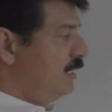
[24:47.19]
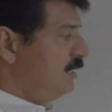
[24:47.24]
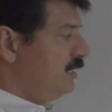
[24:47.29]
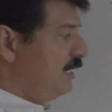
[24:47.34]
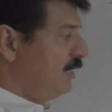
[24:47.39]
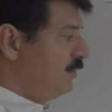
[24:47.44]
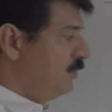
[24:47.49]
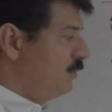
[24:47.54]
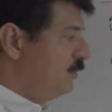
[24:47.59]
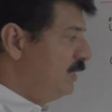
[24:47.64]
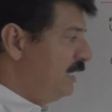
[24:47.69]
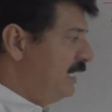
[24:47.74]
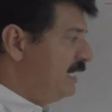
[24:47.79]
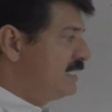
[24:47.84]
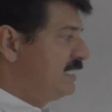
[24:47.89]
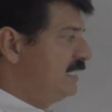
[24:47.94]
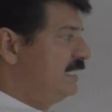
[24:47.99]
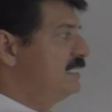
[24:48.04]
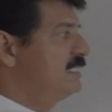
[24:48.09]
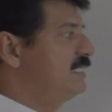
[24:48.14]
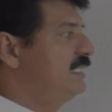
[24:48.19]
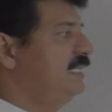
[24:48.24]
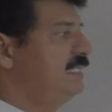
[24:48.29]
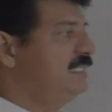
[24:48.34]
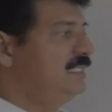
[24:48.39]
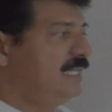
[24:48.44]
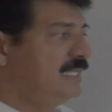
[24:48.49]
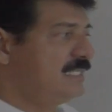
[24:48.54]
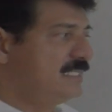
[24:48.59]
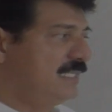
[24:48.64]
The units in
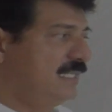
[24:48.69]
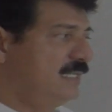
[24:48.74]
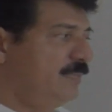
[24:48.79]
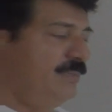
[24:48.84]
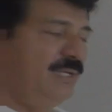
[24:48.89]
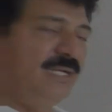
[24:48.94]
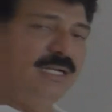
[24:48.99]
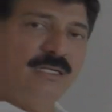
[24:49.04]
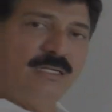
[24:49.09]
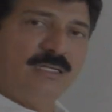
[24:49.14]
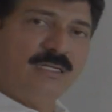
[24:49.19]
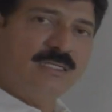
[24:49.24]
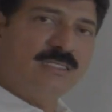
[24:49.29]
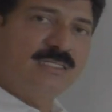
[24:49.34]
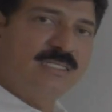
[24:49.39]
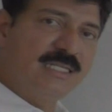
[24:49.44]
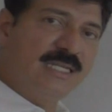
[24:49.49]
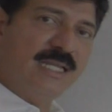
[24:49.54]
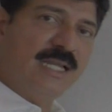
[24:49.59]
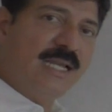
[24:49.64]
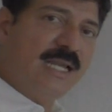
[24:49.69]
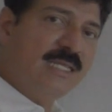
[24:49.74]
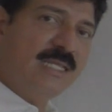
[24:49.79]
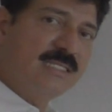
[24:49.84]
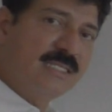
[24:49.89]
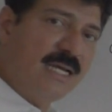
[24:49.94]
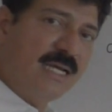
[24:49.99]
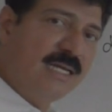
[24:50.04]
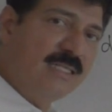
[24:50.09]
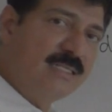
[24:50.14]
CGS, centimeters, in an
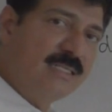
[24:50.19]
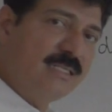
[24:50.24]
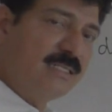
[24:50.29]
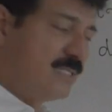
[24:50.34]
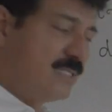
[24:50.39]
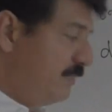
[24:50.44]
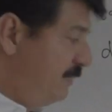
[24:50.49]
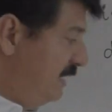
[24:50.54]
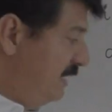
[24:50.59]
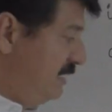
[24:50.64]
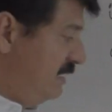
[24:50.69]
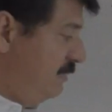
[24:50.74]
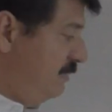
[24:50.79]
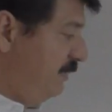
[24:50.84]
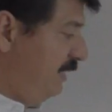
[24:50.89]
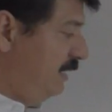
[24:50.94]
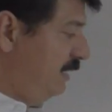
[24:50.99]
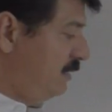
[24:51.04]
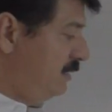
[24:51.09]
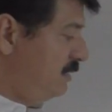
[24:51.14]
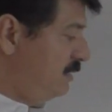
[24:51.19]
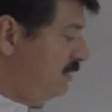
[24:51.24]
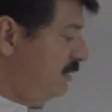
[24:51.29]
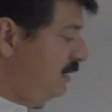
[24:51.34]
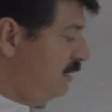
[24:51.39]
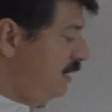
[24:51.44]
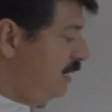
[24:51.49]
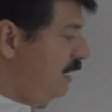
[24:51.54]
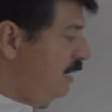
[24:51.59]
SI system it is in meters.